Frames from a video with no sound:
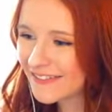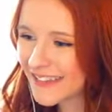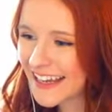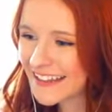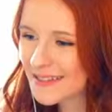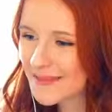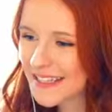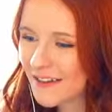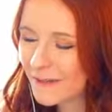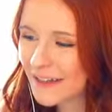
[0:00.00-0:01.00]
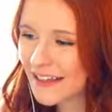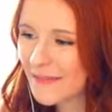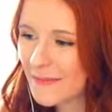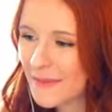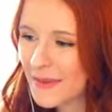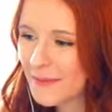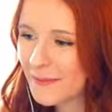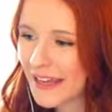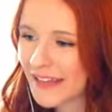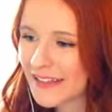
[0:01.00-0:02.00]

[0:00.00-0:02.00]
we had some stuff for him, but